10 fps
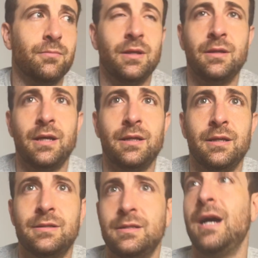something
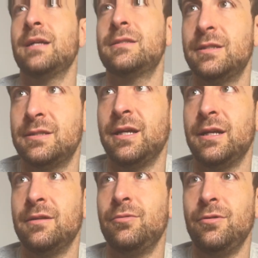that is not
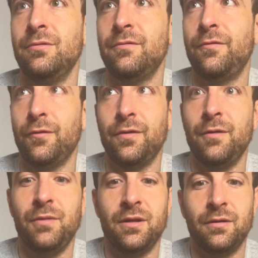sustainable
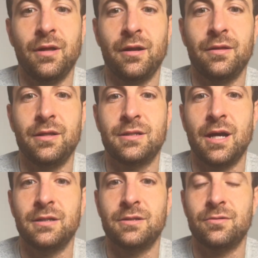for them. And a lot of
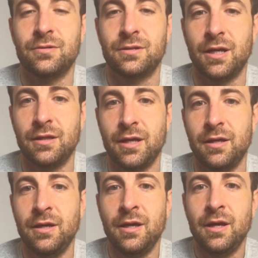these guys
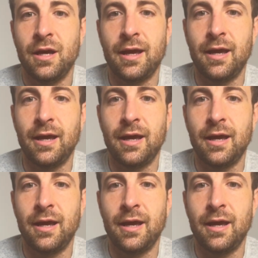understand that.